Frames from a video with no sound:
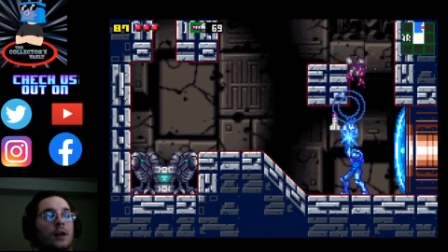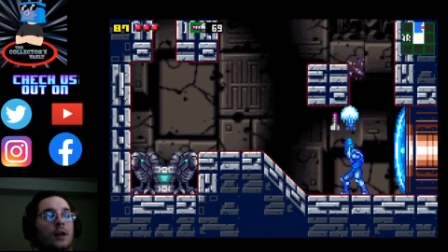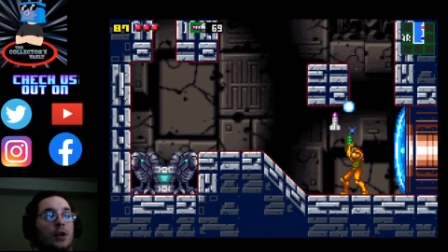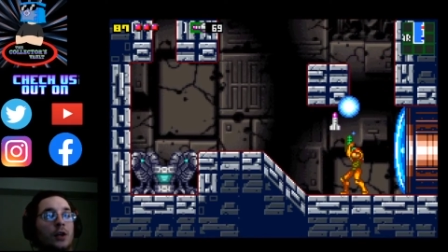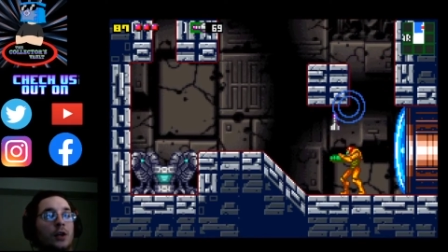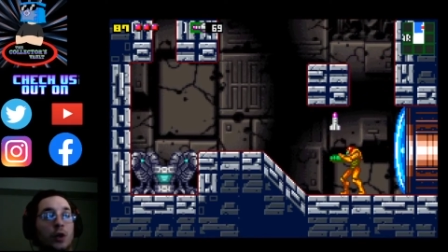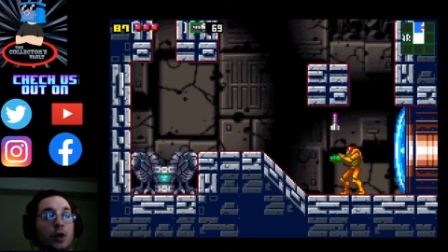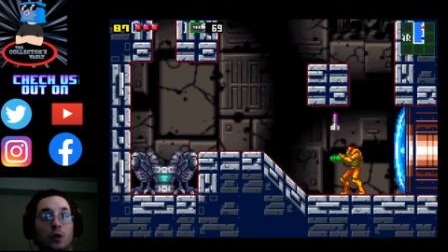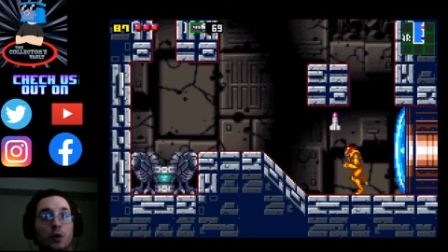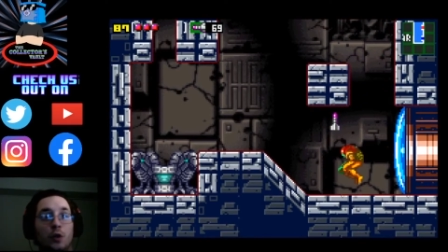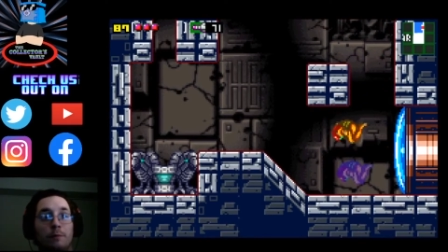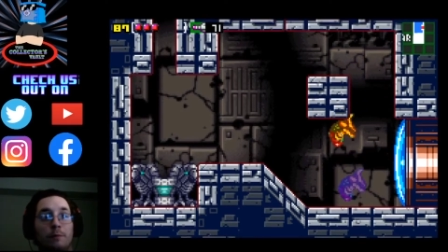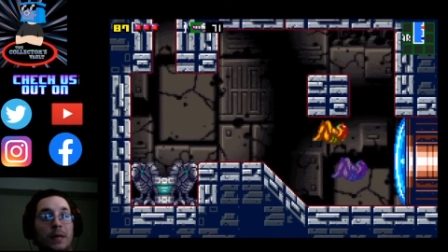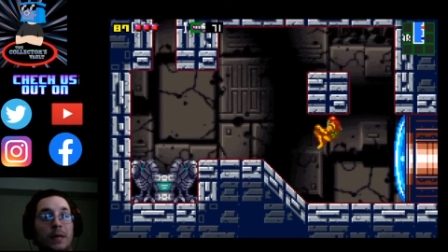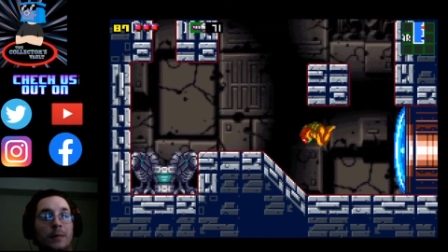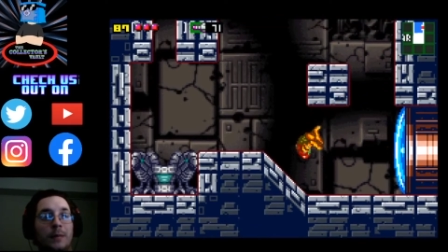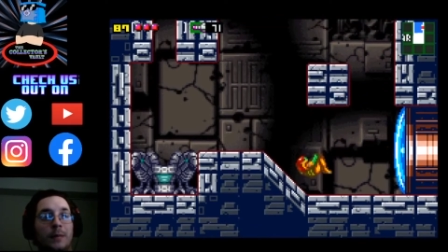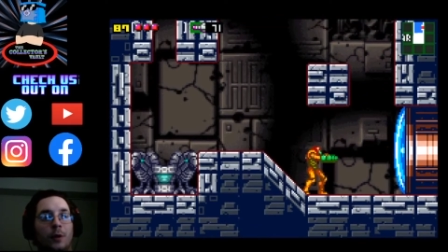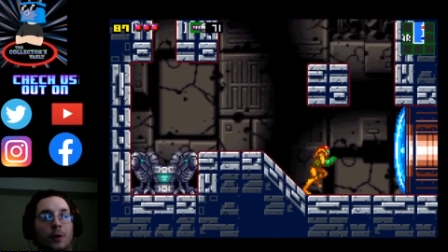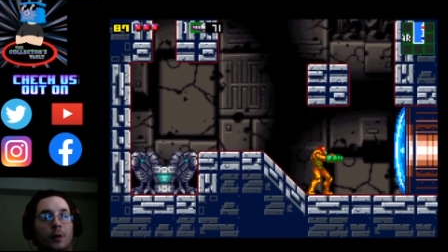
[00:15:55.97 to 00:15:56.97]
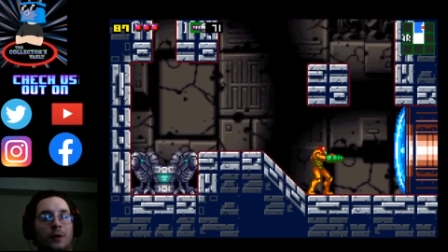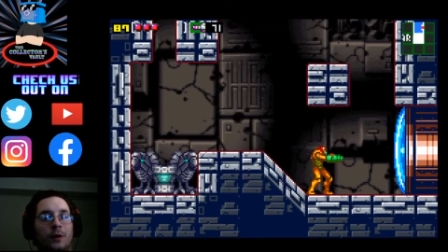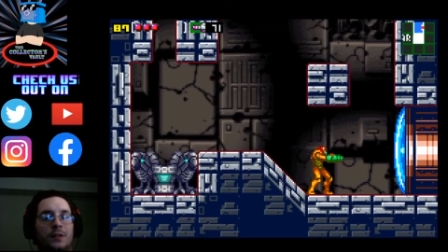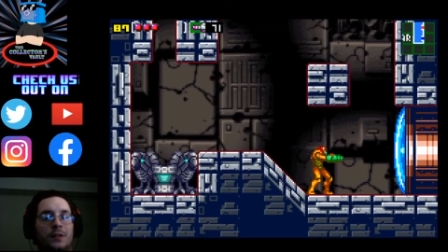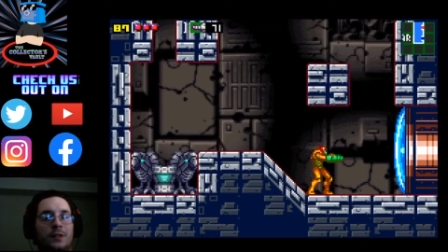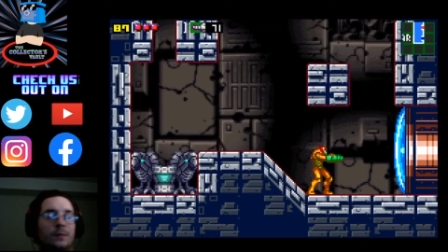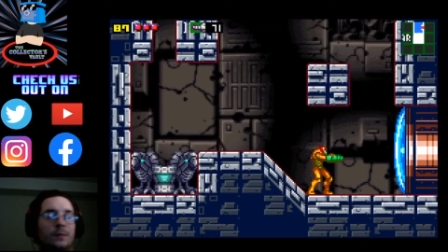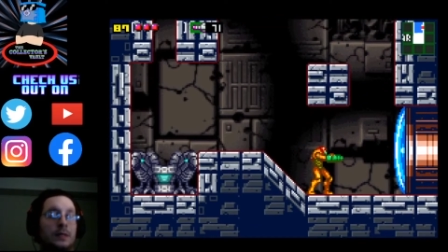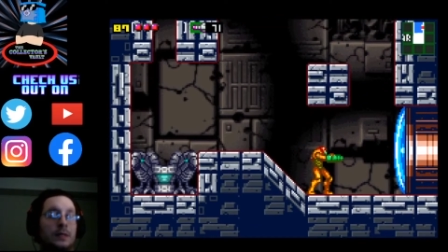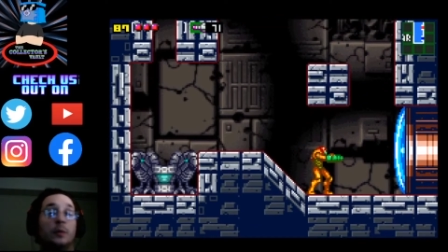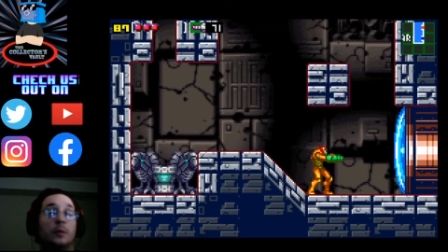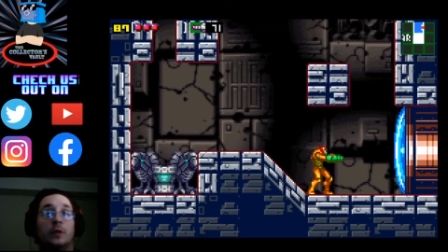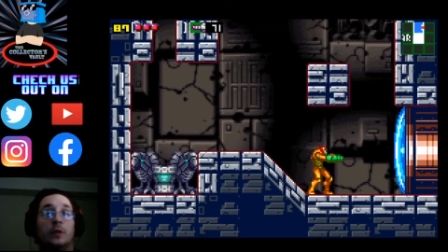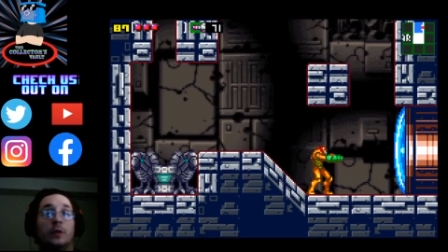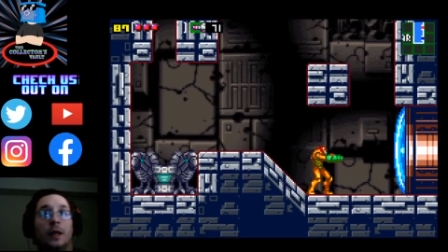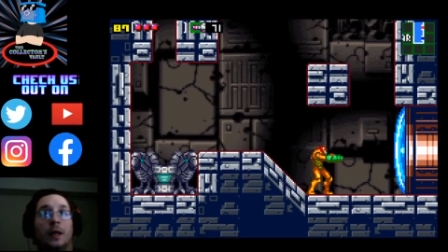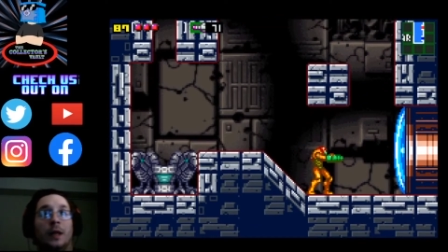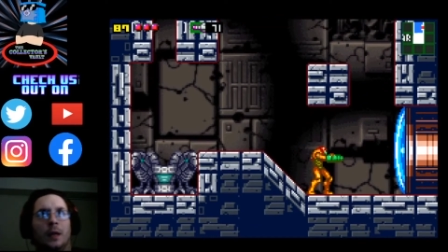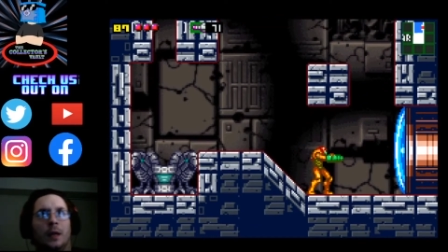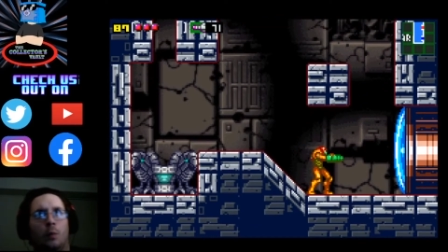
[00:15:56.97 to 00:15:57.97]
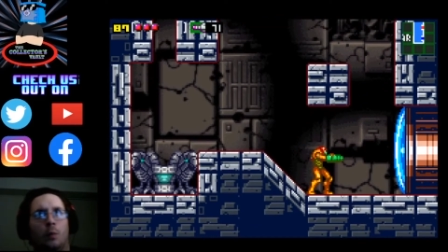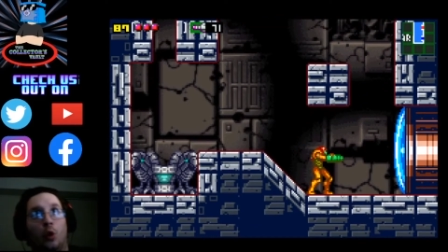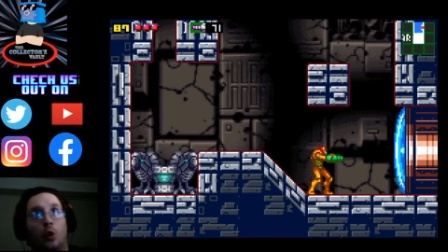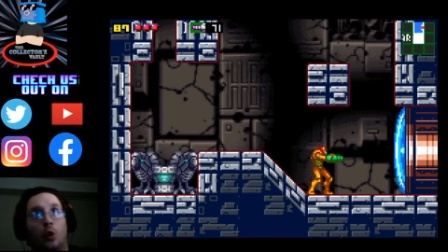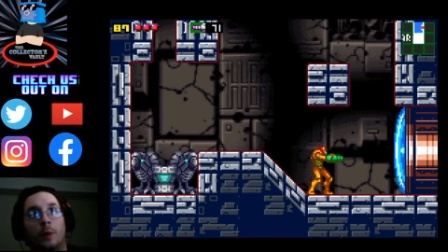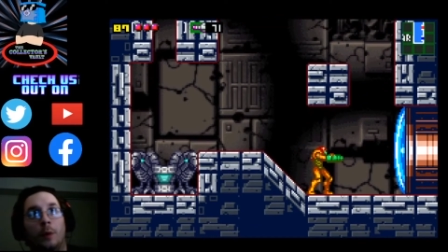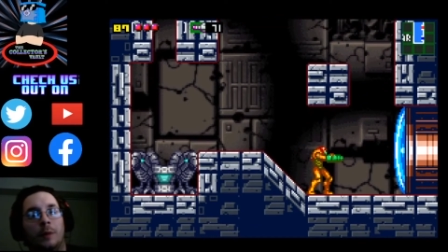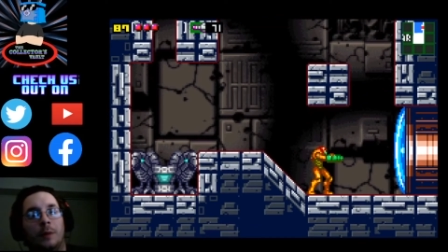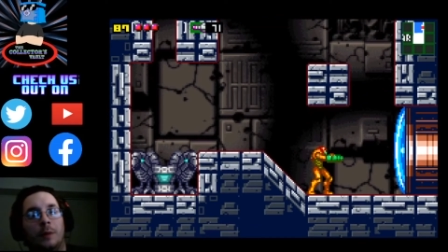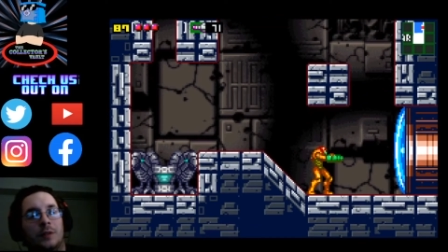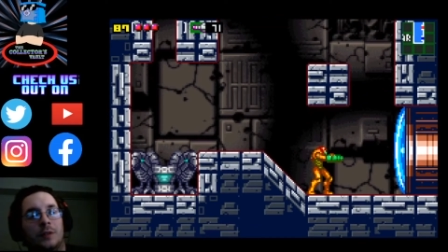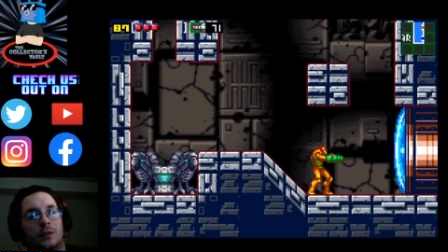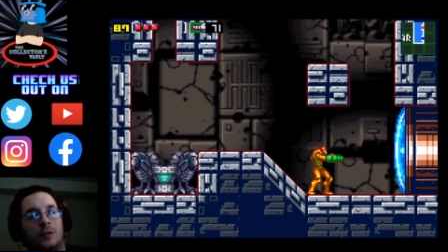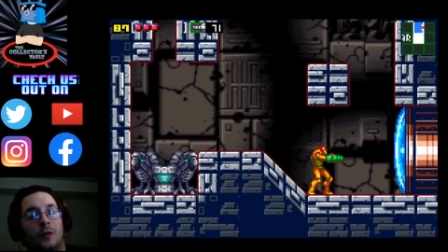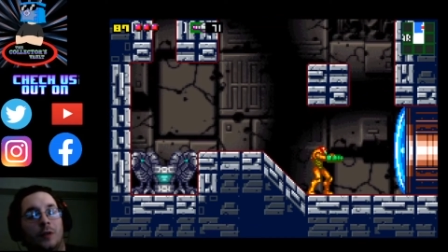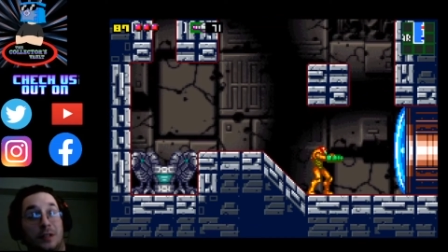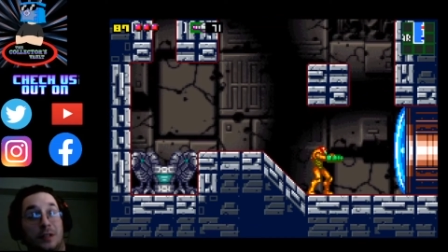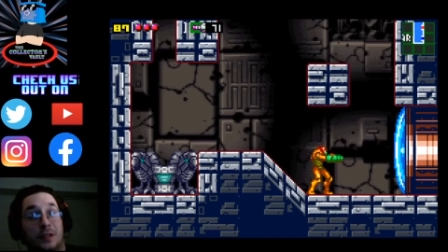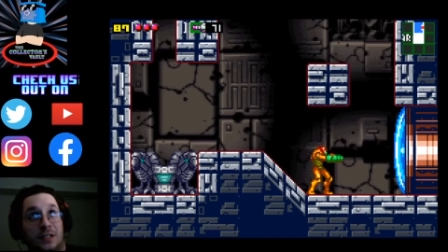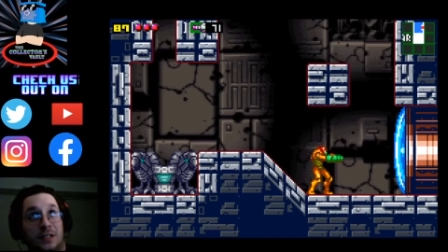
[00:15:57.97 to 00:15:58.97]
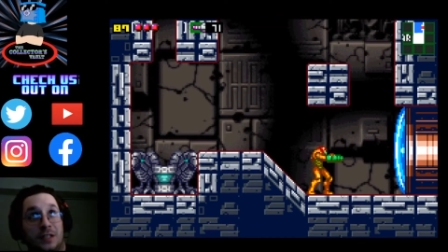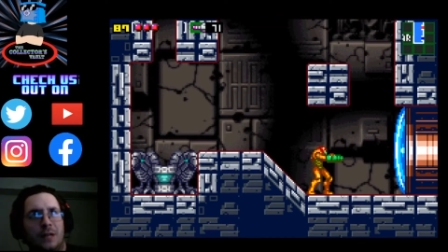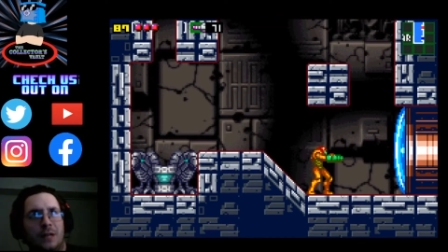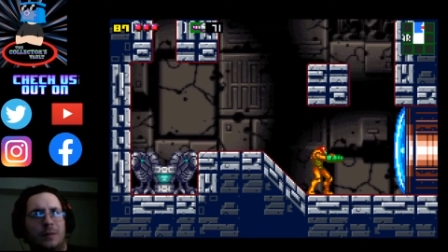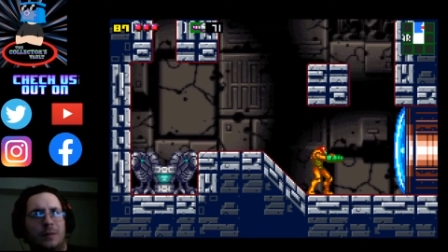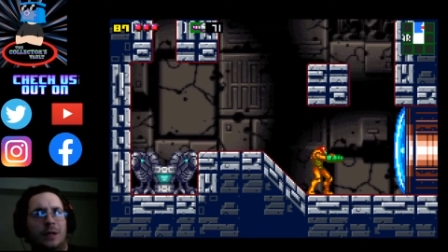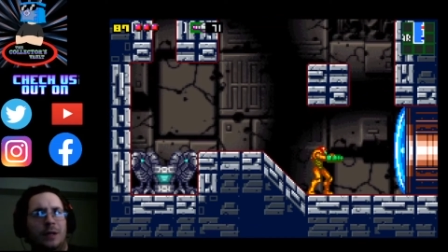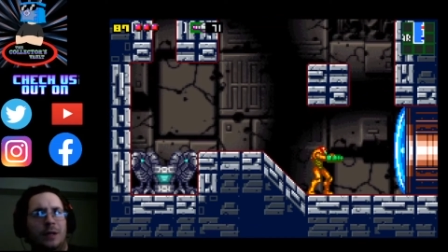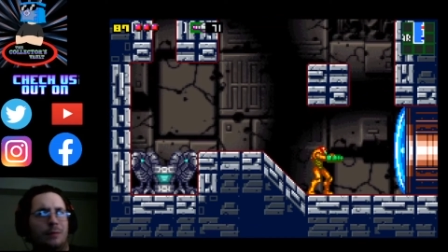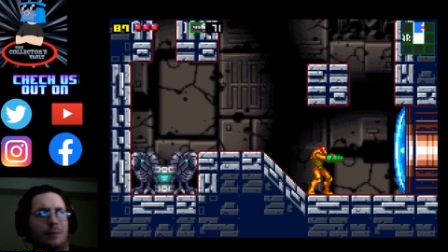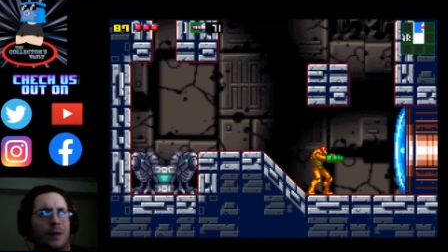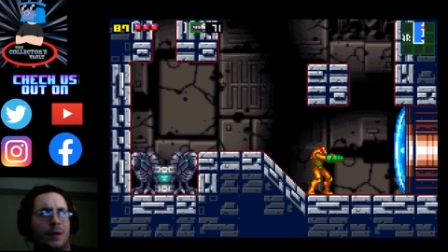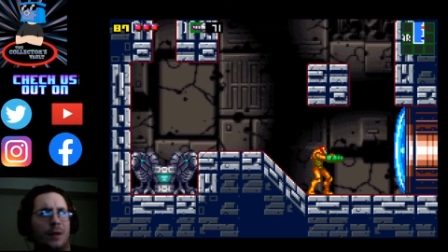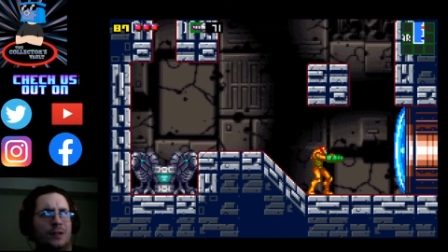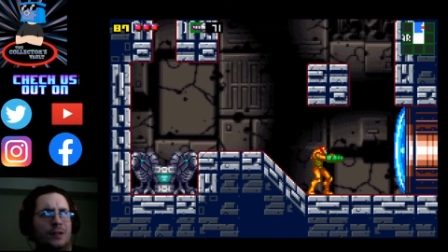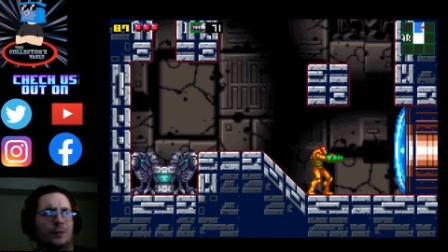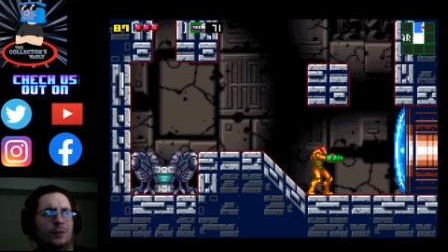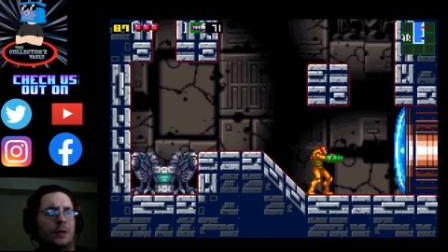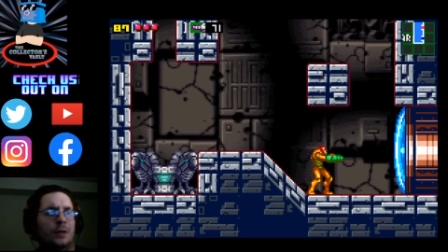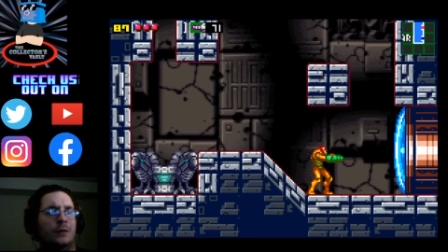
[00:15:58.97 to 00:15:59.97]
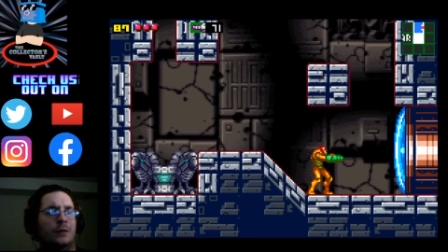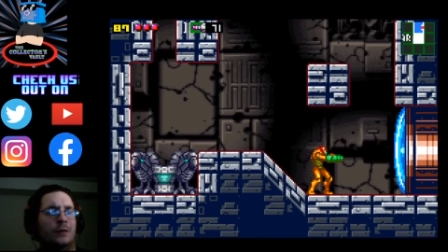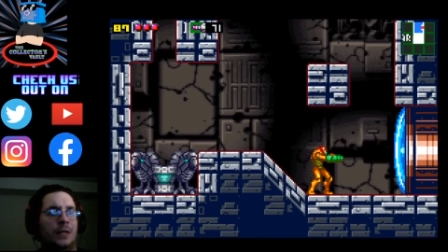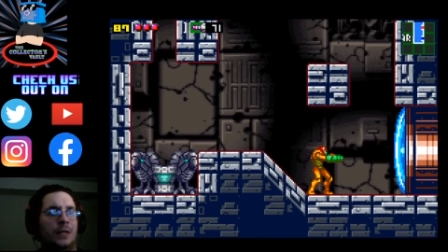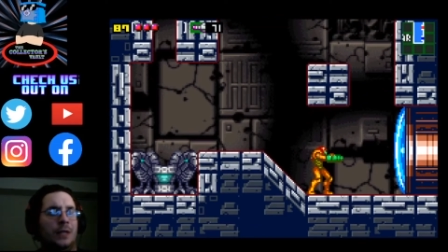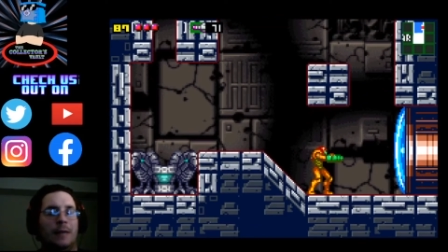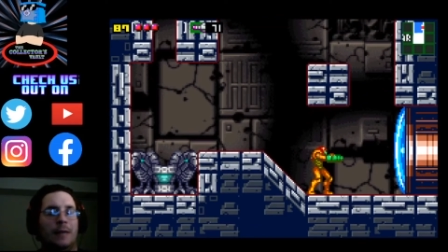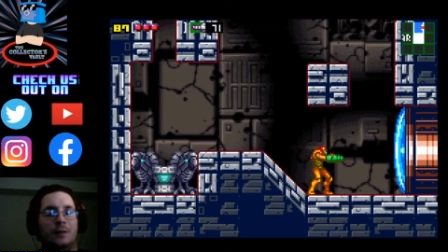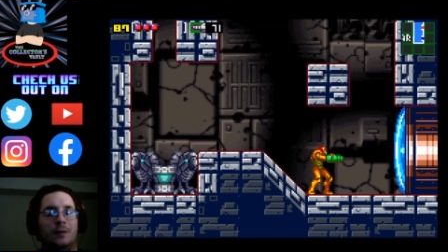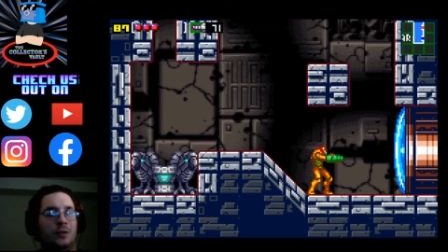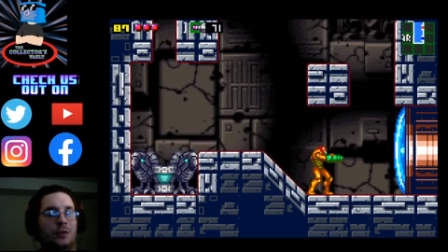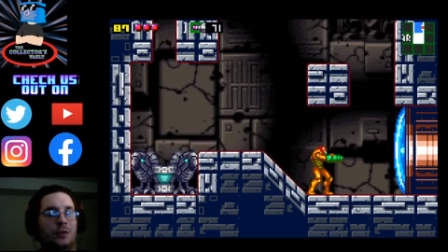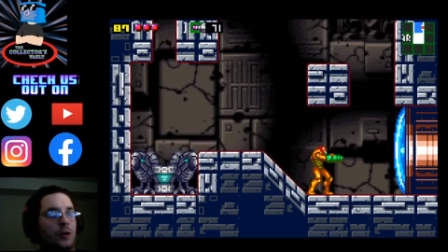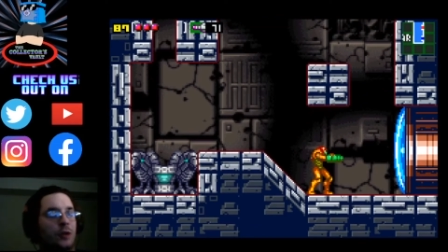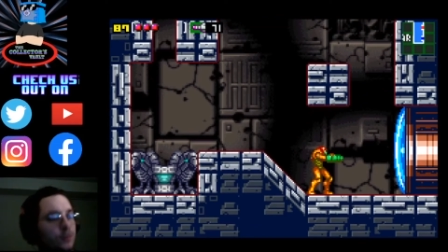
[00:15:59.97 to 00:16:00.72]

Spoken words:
new mini-boss, similar to that, like, worm that we saw, that centipede monster or whatever, that gave us a charge